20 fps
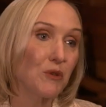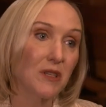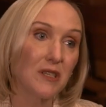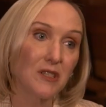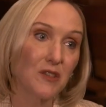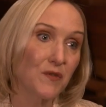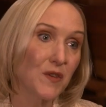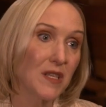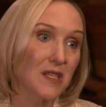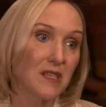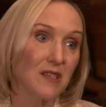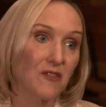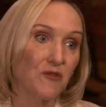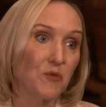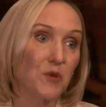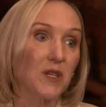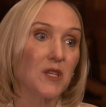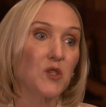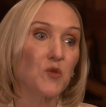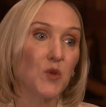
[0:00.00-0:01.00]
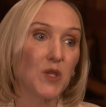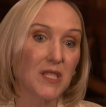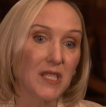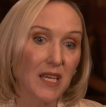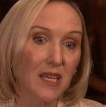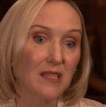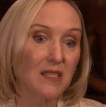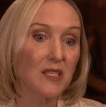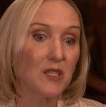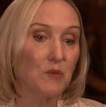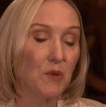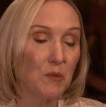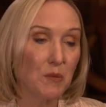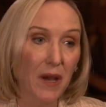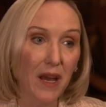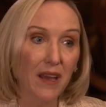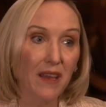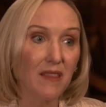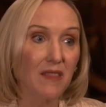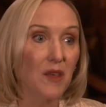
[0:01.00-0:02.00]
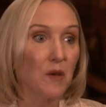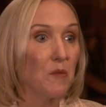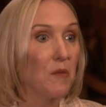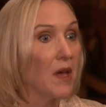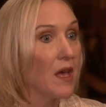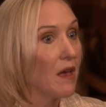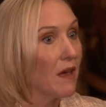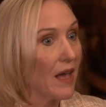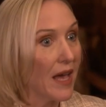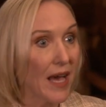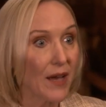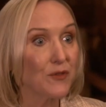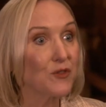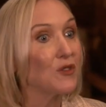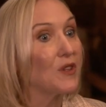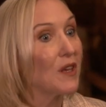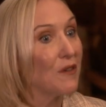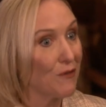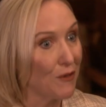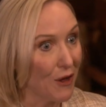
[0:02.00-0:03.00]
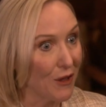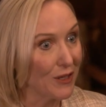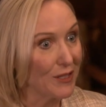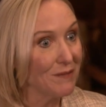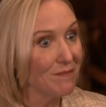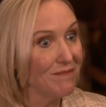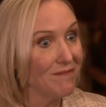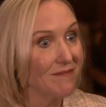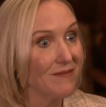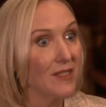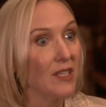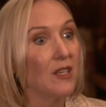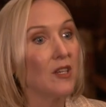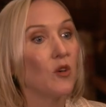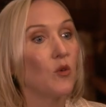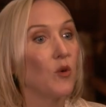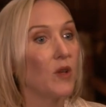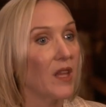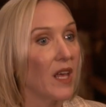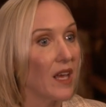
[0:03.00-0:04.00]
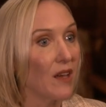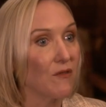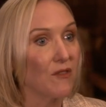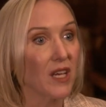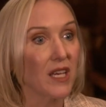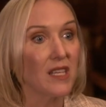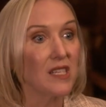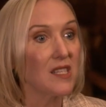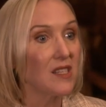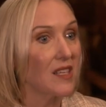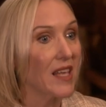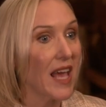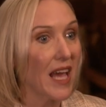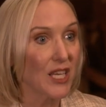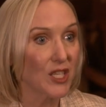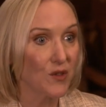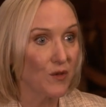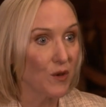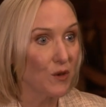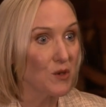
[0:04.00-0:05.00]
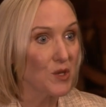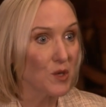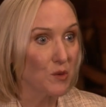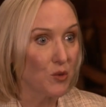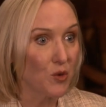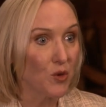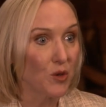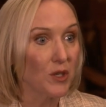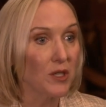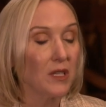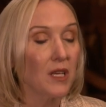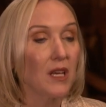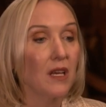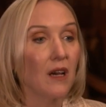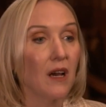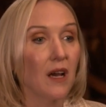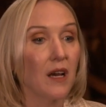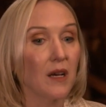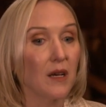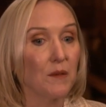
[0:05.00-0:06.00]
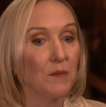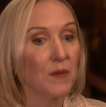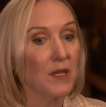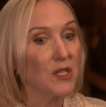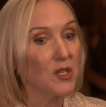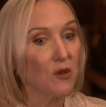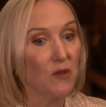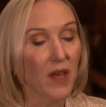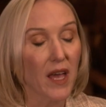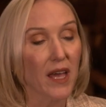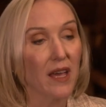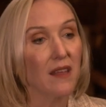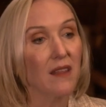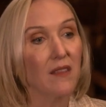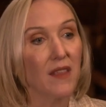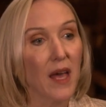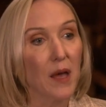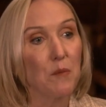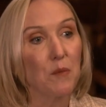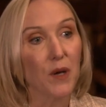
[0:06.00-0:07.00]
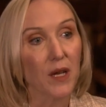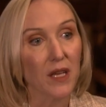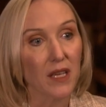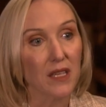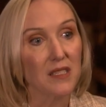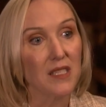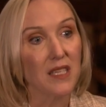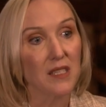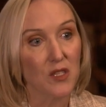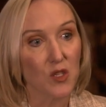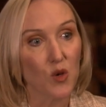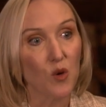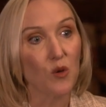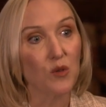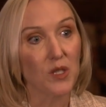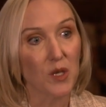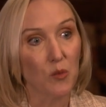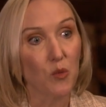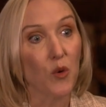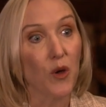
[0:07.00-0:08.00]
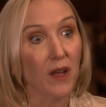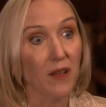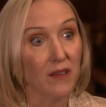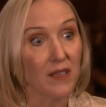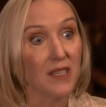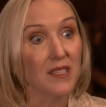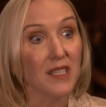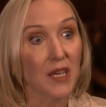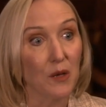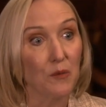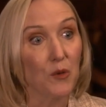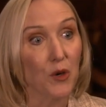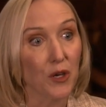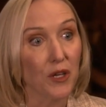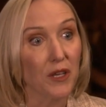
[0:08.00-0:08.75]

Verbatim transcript: are really defensive because we tend to be buying them after they've fallen when they have nice cash flow support. Um, and so that, that bucket tends to hold up well in a down